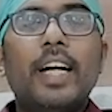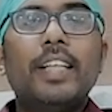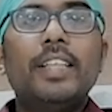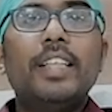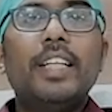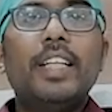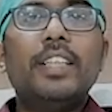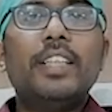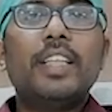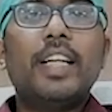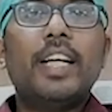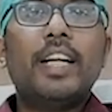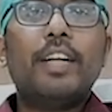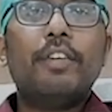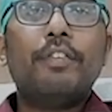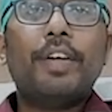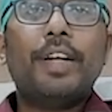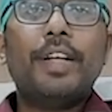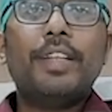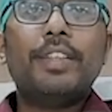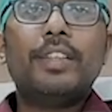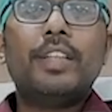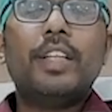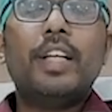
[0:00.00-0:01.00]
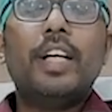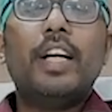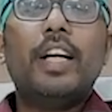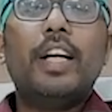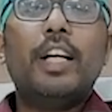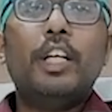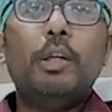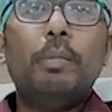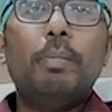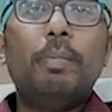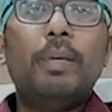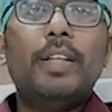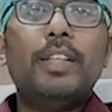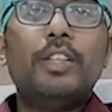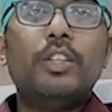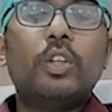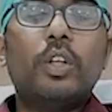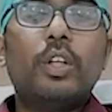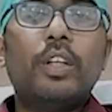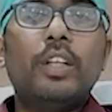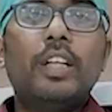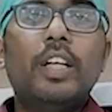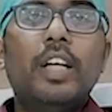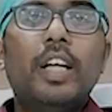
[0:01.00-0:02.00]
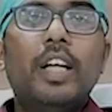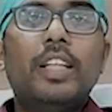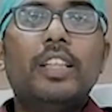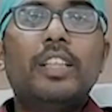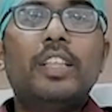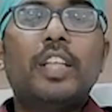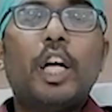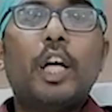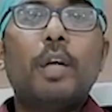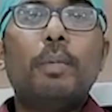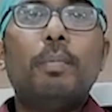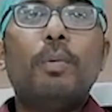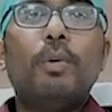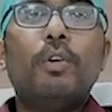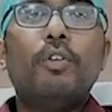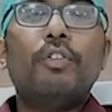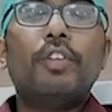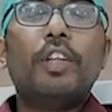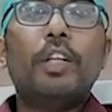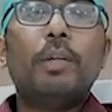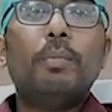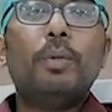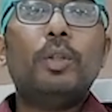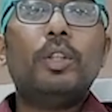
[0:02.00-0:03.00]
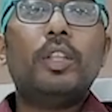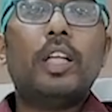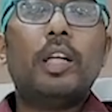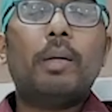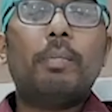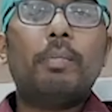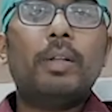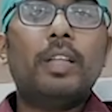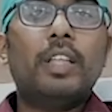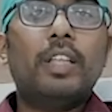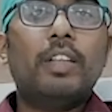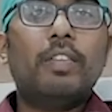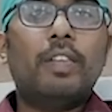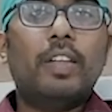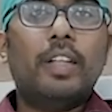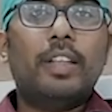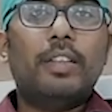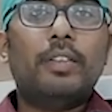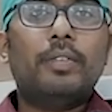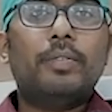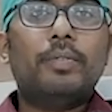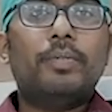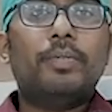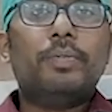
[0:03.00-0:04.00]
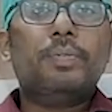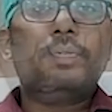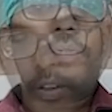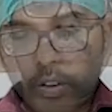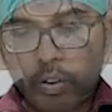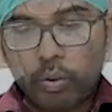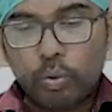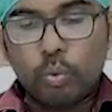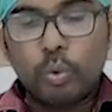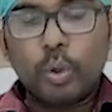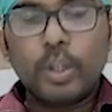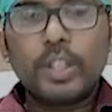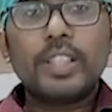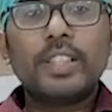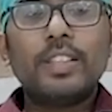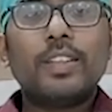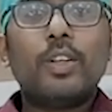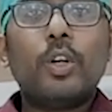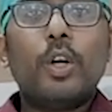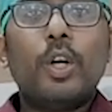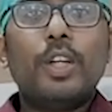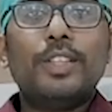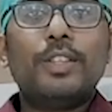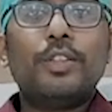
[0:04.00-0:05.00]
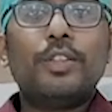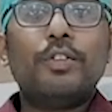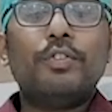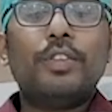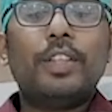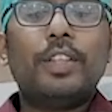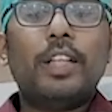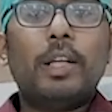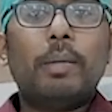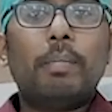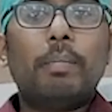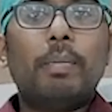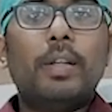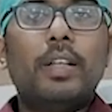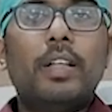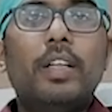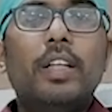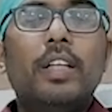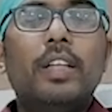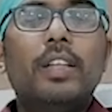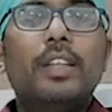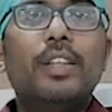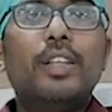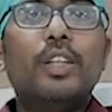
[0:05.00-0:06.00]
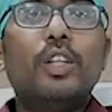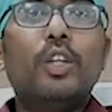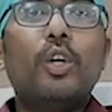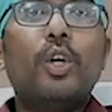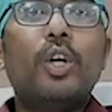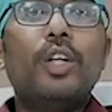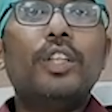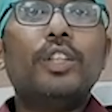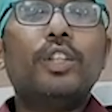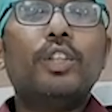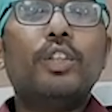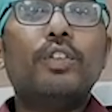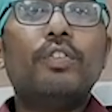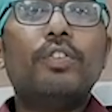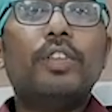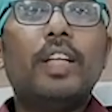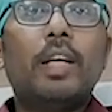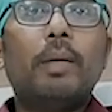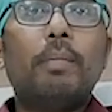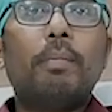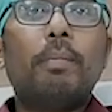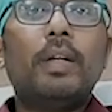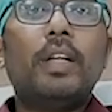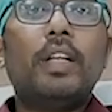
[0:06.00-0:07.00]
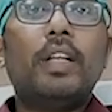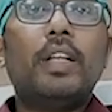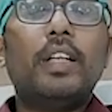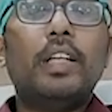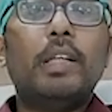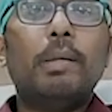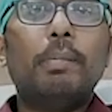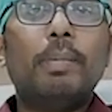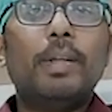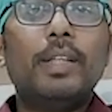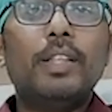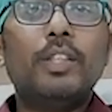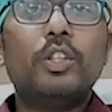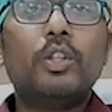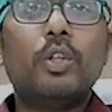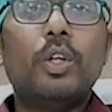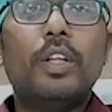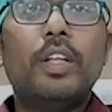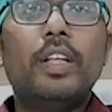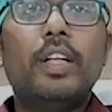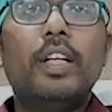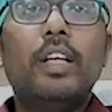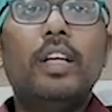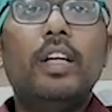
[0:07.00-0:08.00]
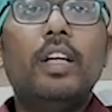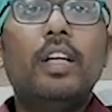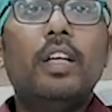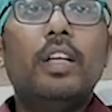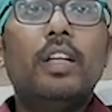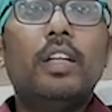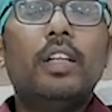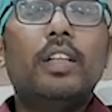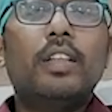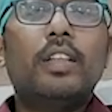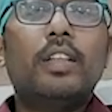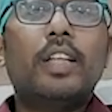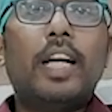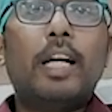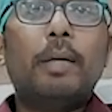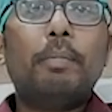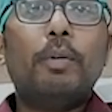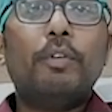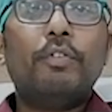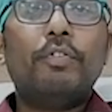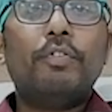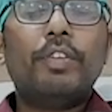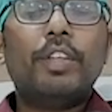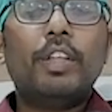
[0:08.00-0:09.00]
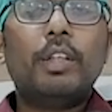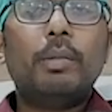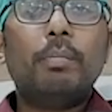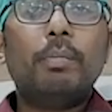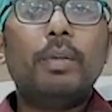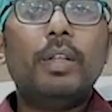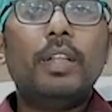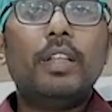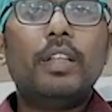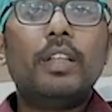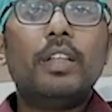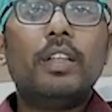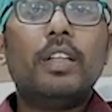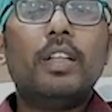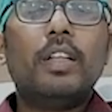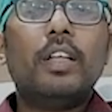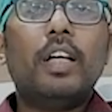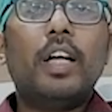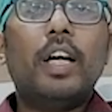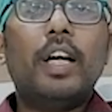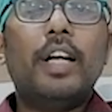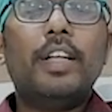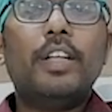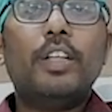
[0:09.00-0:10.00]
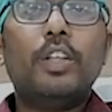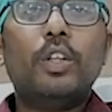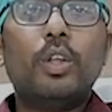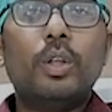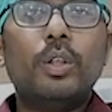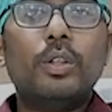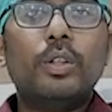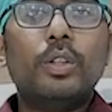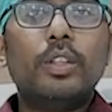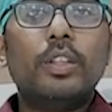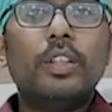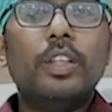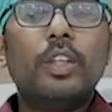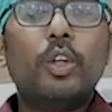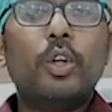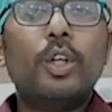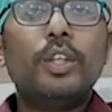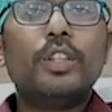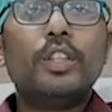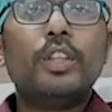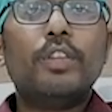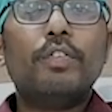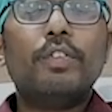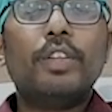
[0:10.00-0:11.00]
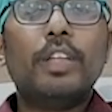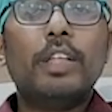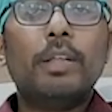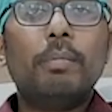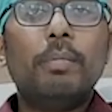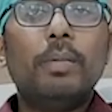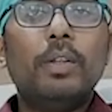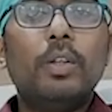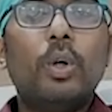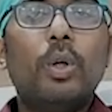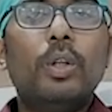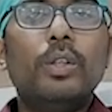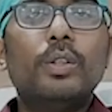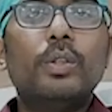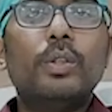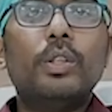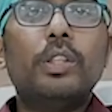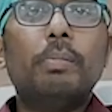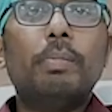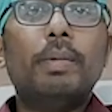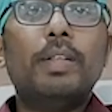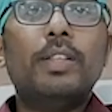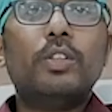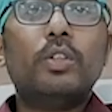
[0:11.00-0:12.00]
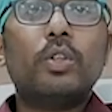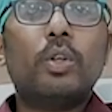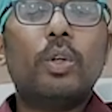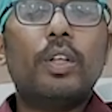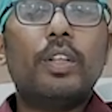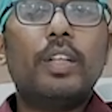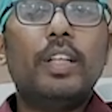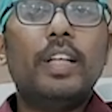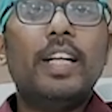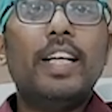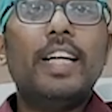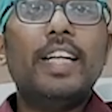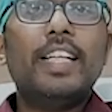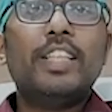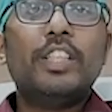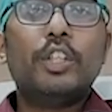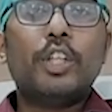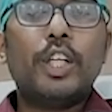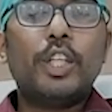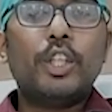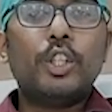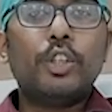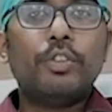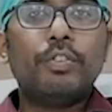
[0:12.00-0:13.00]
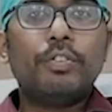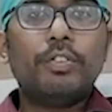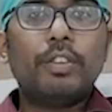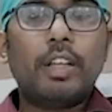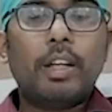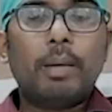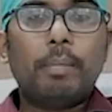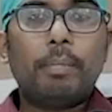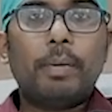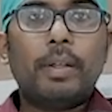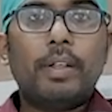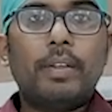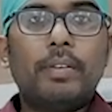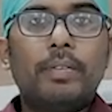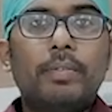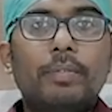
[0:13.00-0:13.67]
other side effects depends on type of chemotherapy given. What is the cost of therapy? The cost of therapy depends on type of treatment, and the cost of treatment also depends on stage of therapy.